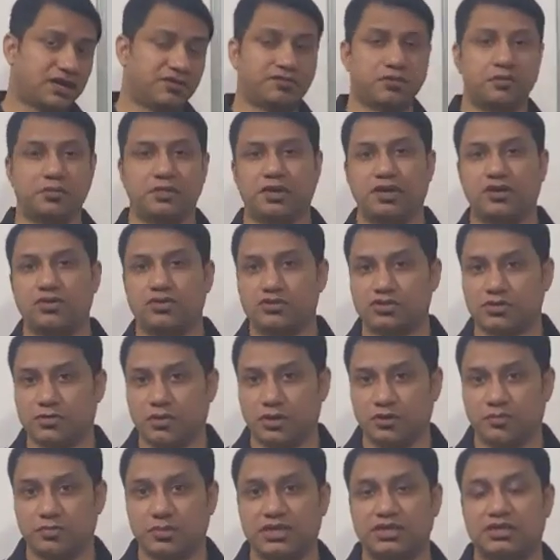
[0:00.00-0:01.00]
Everybody knows
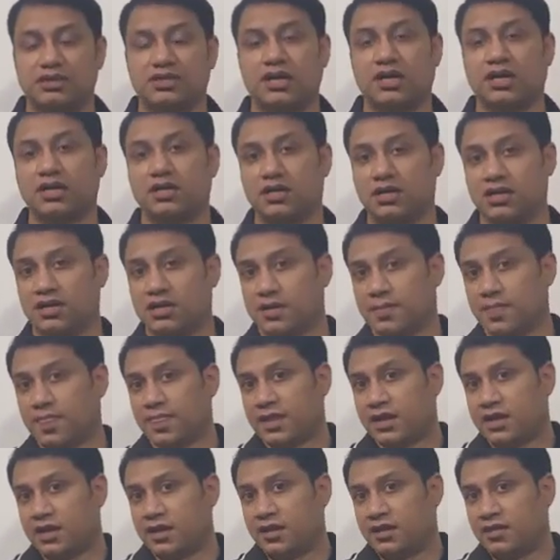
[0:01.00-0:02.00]
about Myntra.
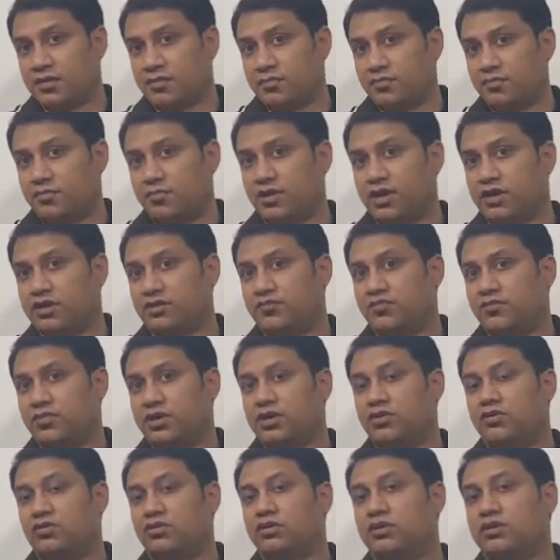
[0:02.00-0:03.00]
But we
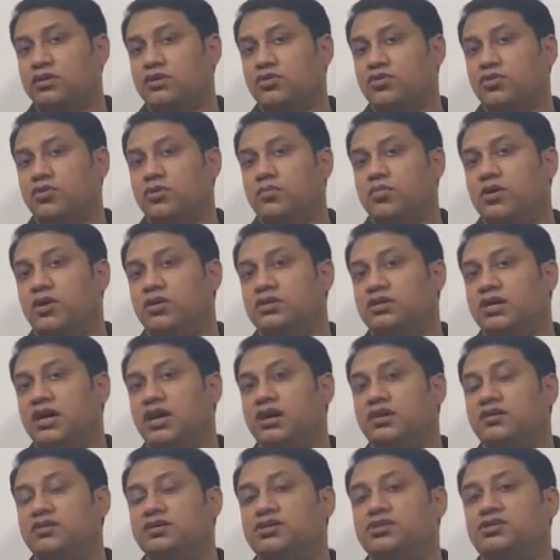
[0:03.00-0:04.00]
don't know about the
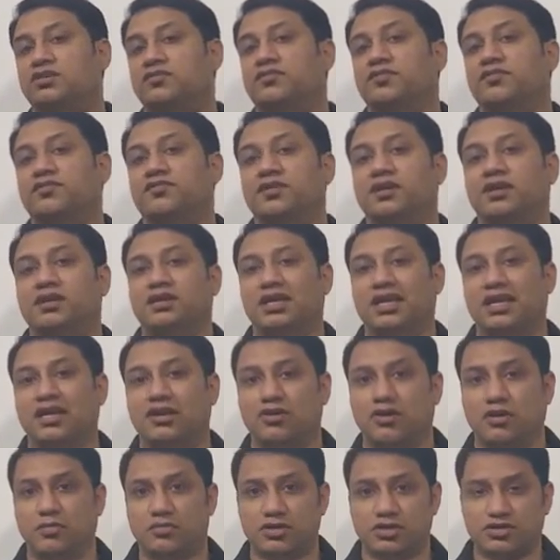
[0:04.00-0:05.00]
hundreds of different
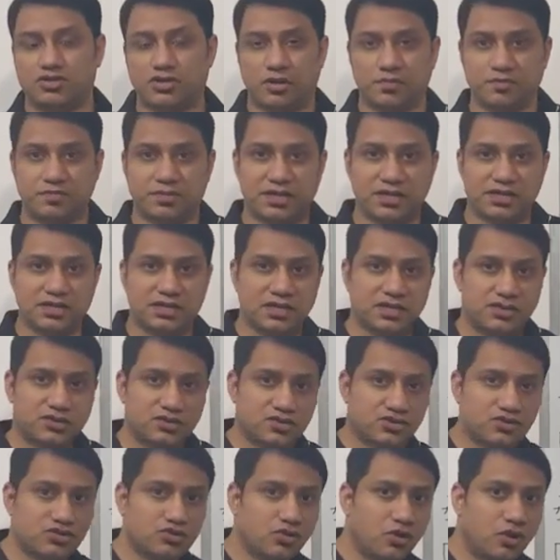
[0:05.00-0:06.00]
e-commerce companies that
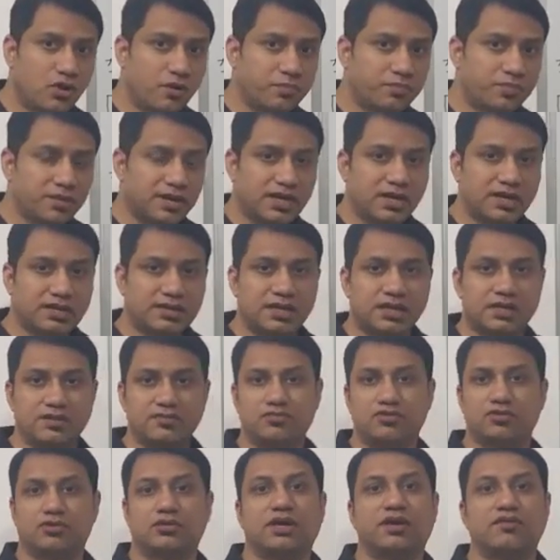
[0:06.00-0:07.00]
used to operate,
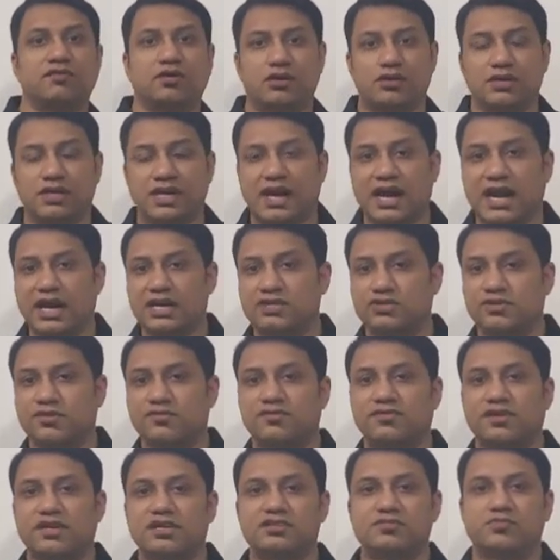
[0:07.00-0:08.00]
that would give out their ads on
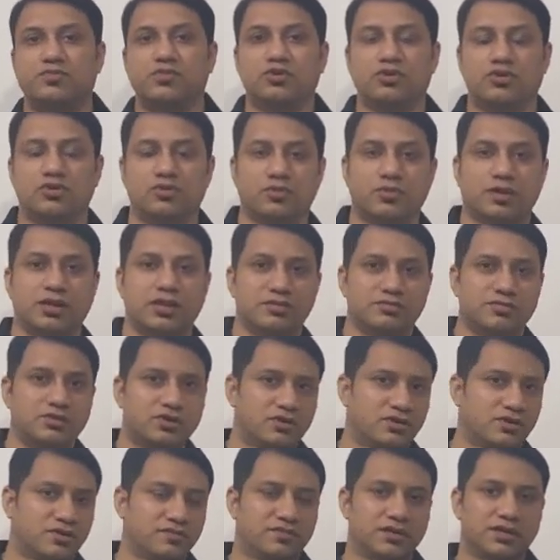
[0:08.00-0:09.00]
Facebook, where
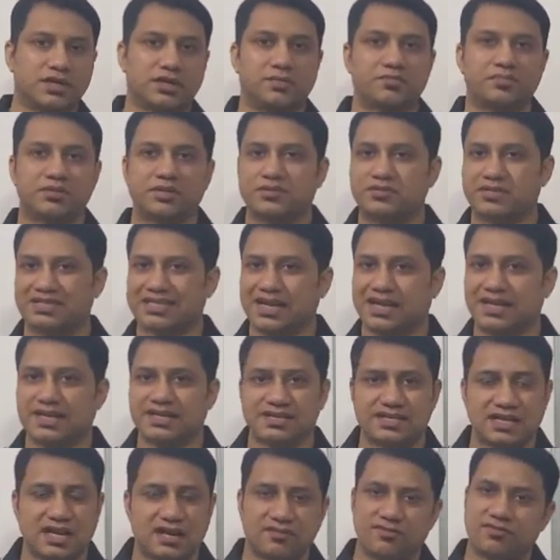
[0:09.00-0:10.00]
different companies were selling
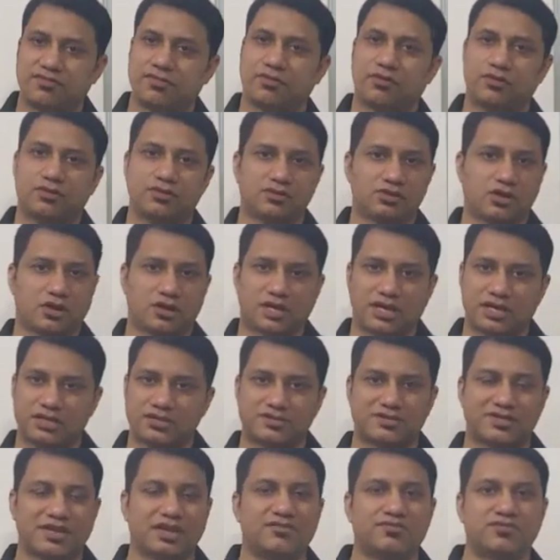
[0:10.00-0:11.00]
cell phones, all kinds
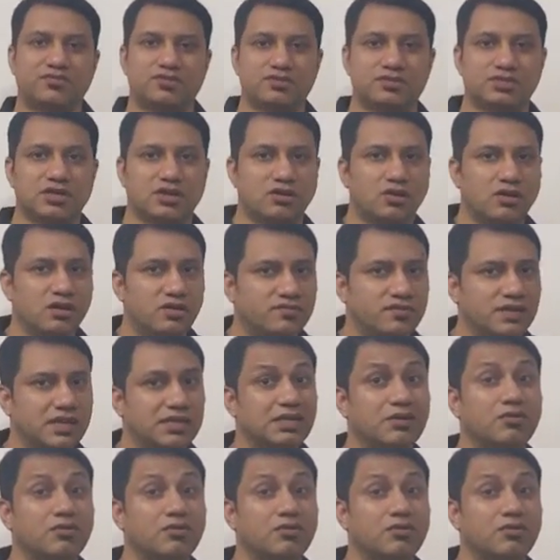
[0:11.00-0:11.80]
of cell phones and all of that.